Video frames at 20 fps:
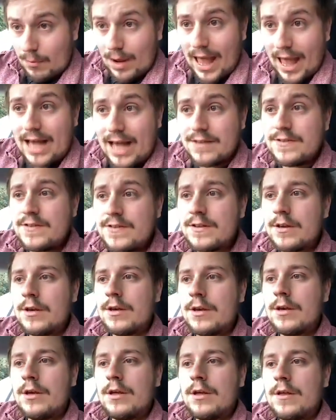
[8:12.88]
is
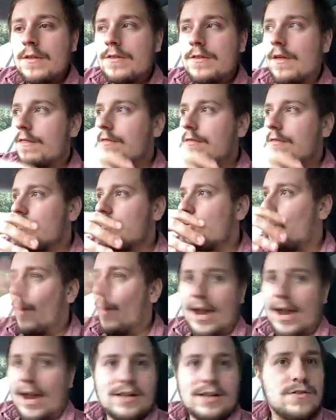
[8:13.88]
that the
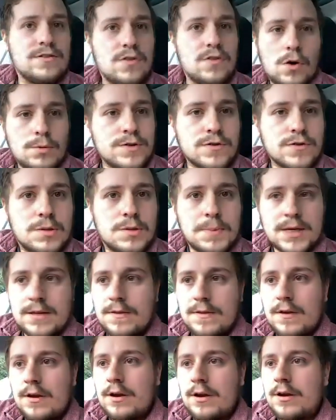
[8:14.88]
wind's always going to be
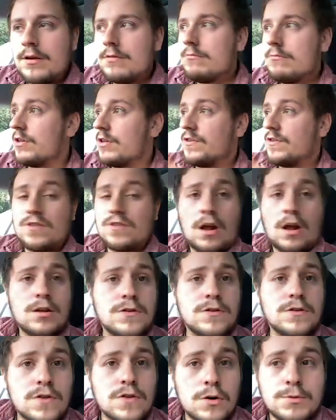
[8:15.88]
there, the
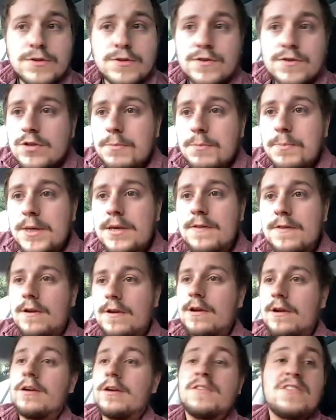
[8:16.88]
sun's always going to be
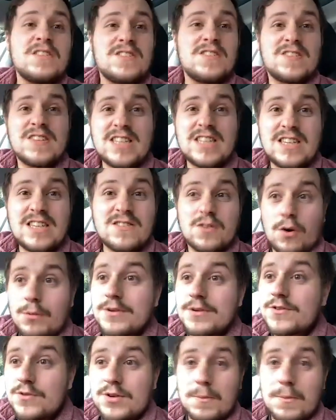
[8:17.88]
there, the sea's
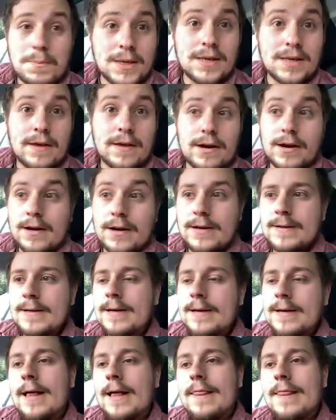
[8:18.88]
always going to be there.
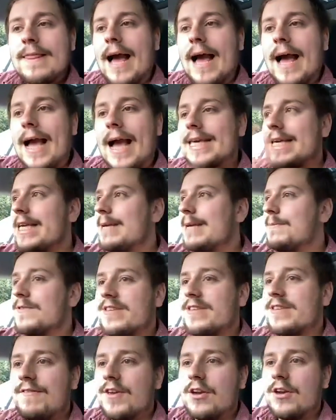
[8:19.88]
That keeps
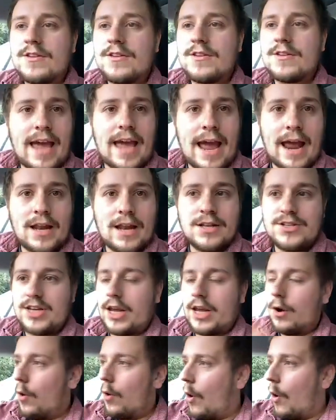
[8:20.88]
giving us
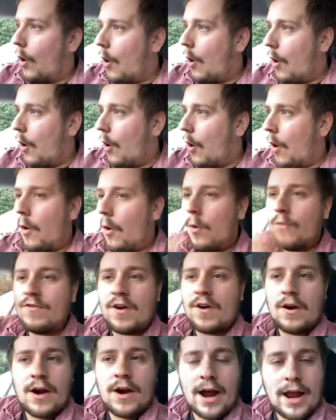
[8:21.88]
energy
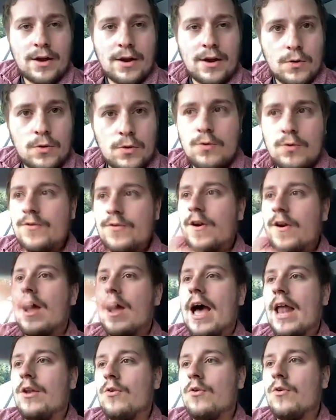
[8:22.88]
over and over
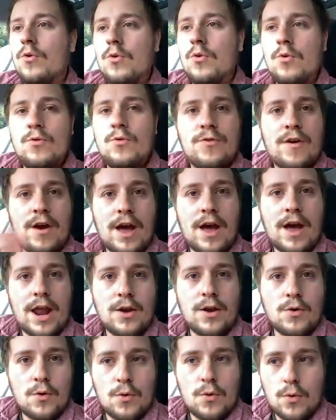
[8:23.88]
and over and
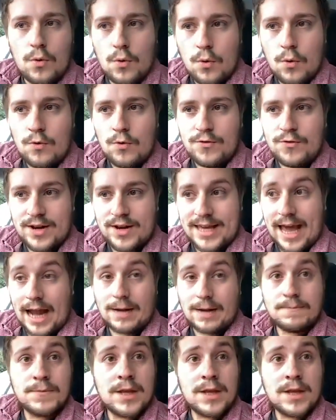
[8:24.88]
over
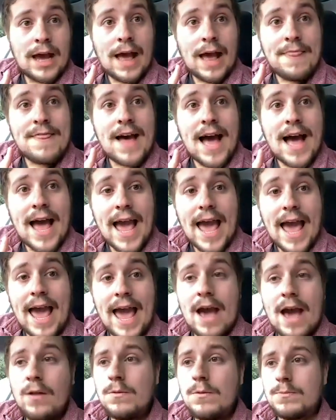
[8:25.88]
again. And that
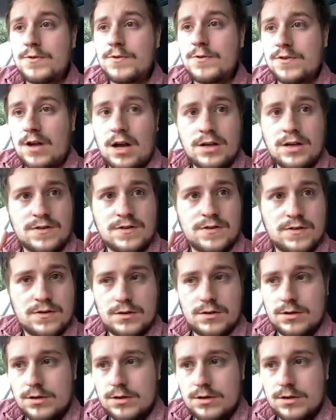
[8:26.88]
helps us